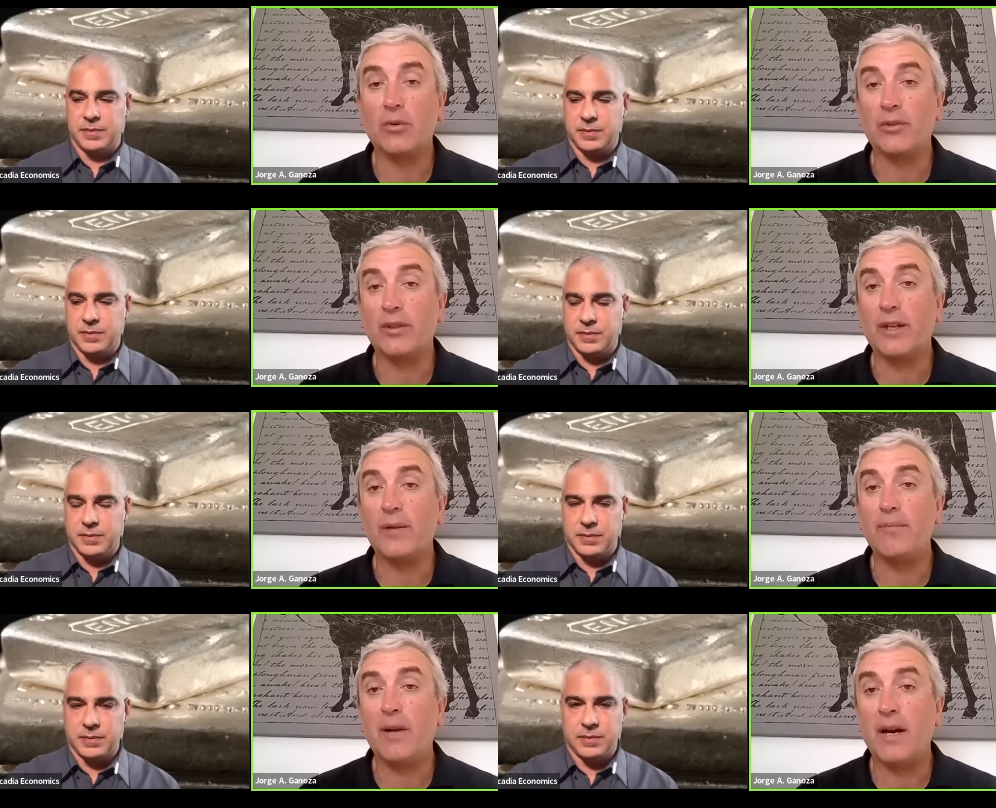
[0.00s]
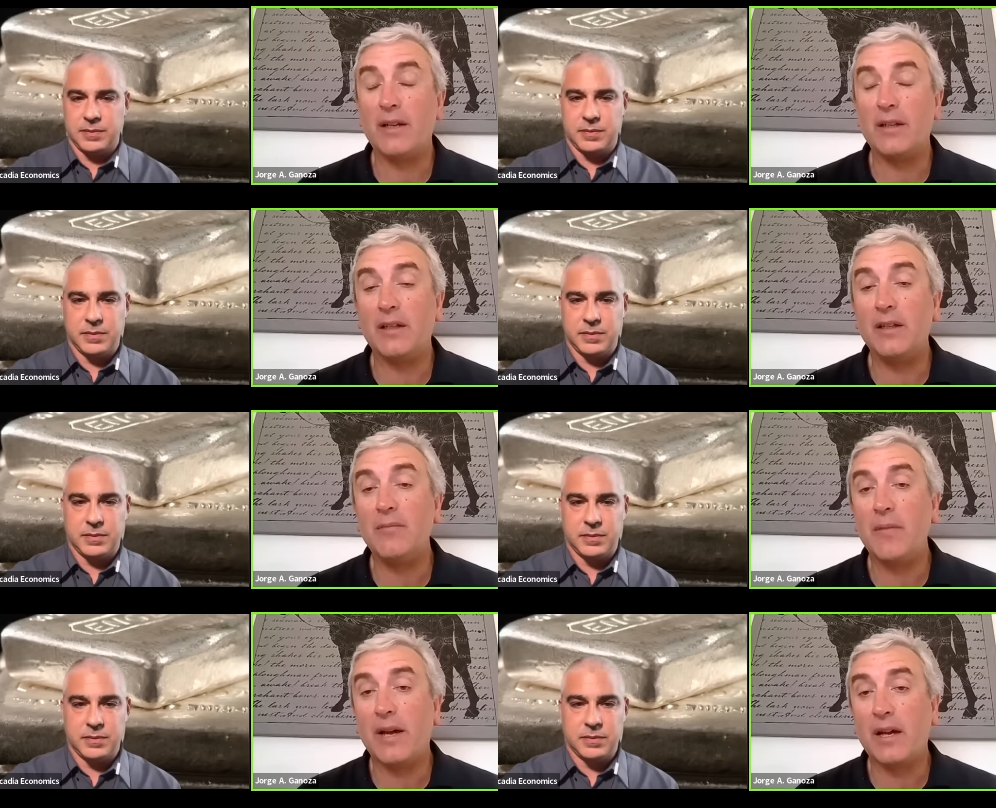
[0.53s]
Speaker 1: Jose
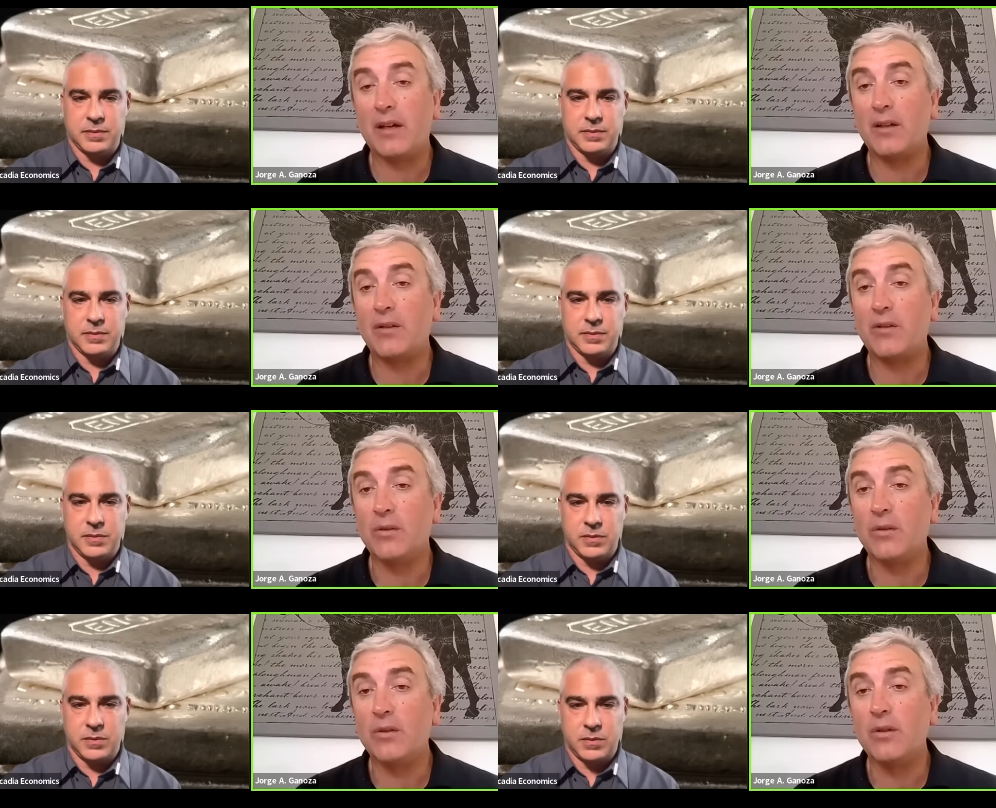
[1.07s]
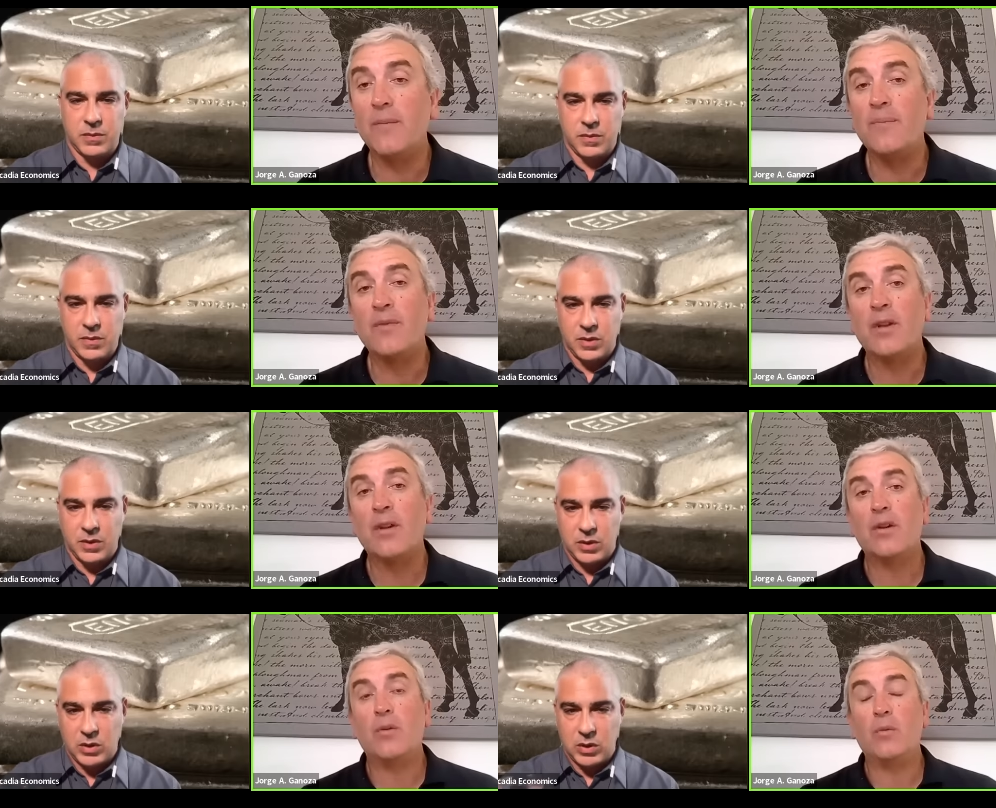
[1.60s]
mine in Mexico,
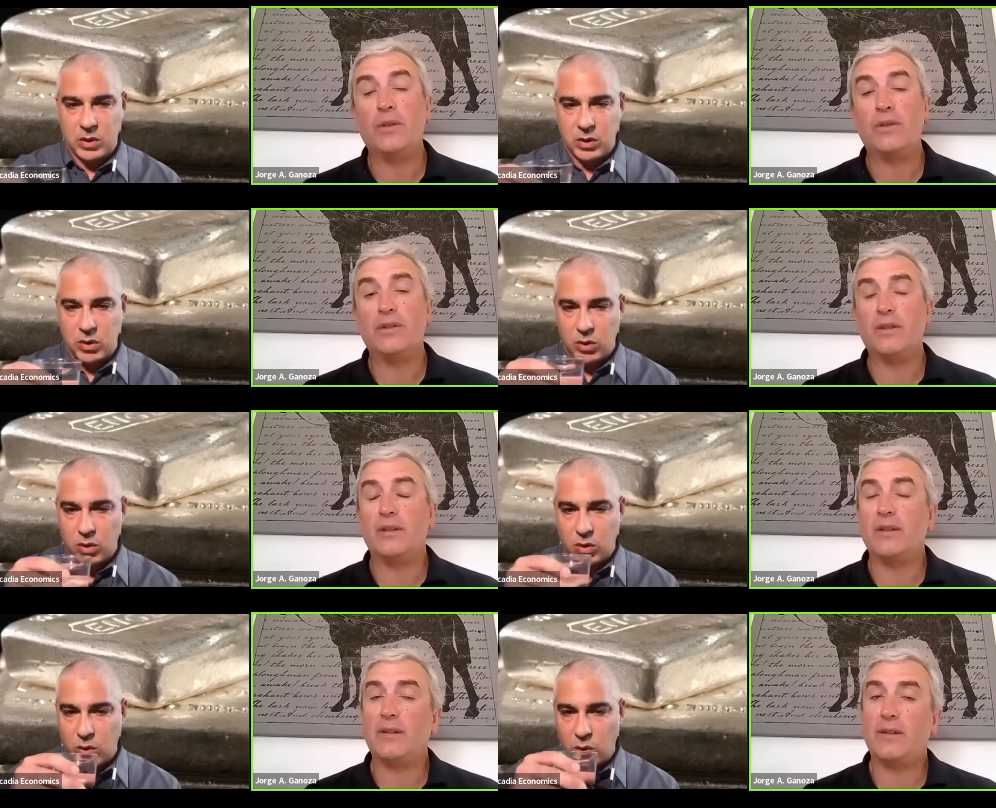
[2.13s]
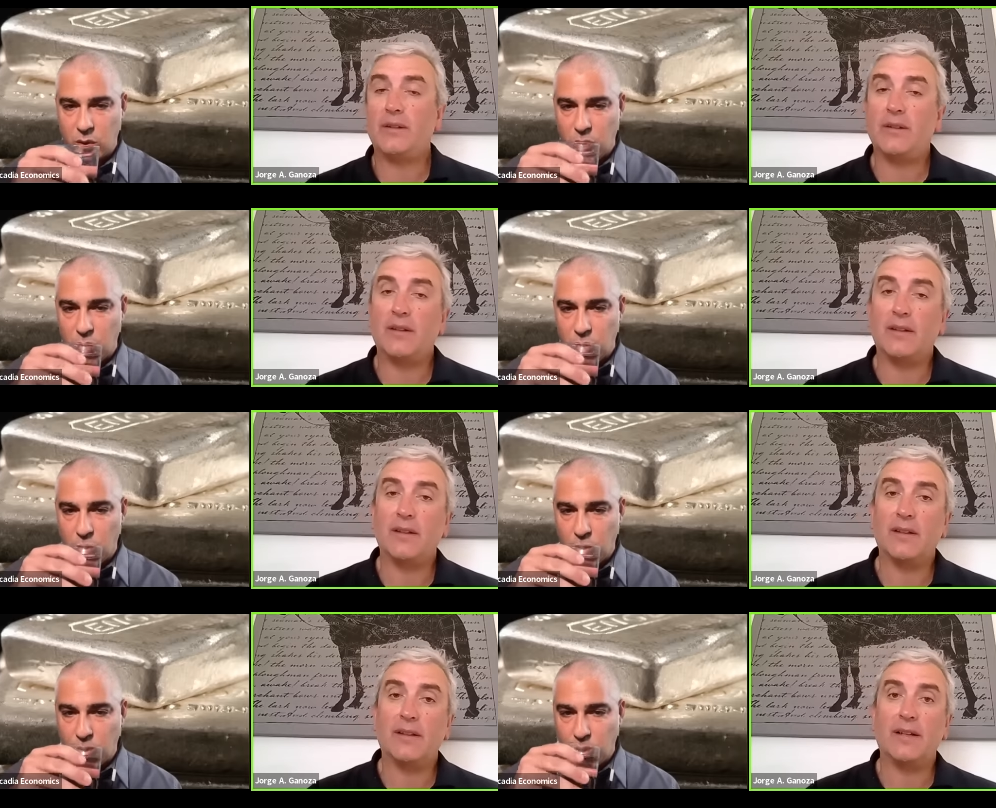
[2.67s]
which
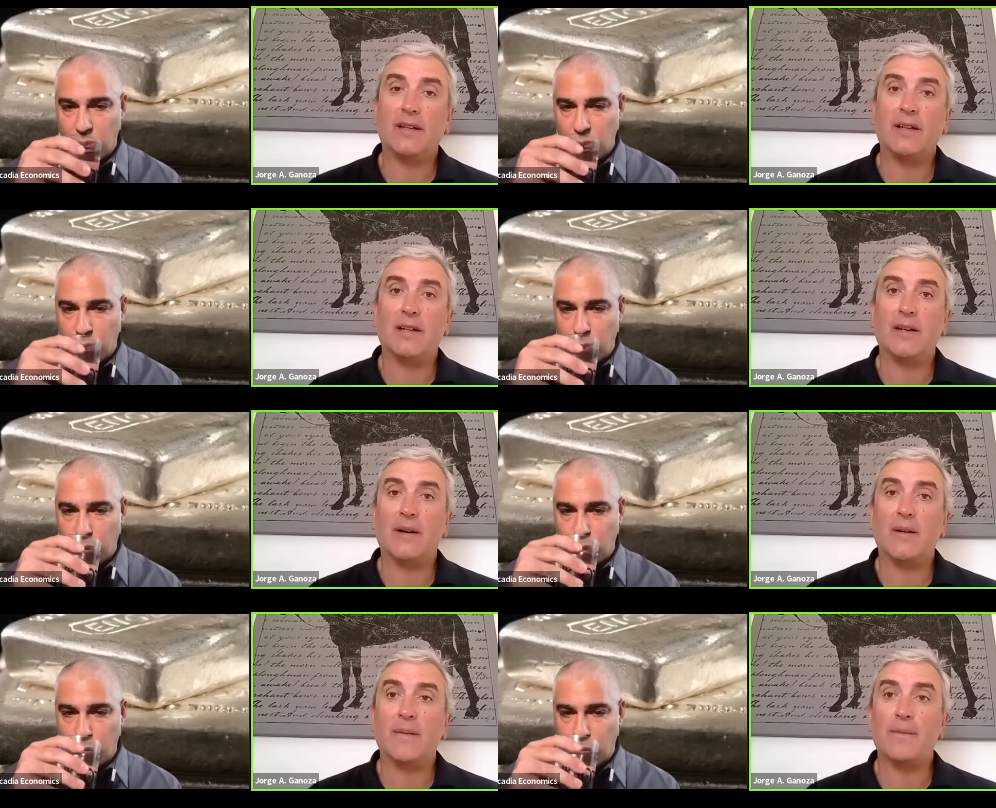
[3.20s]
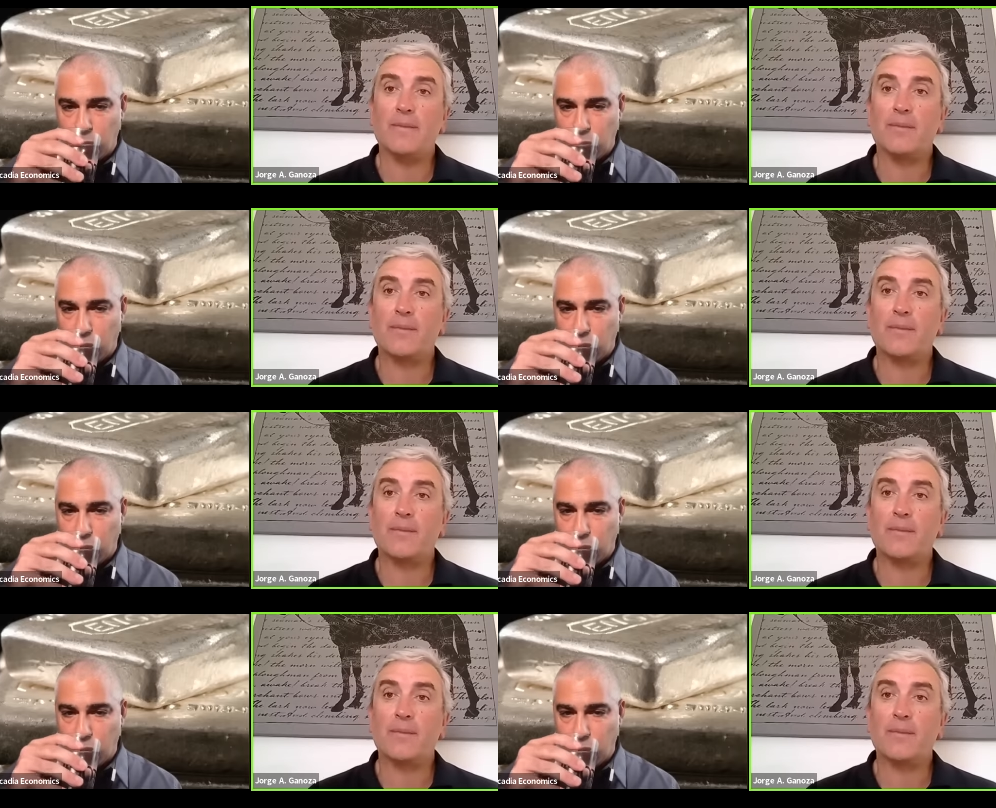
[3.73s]
is the,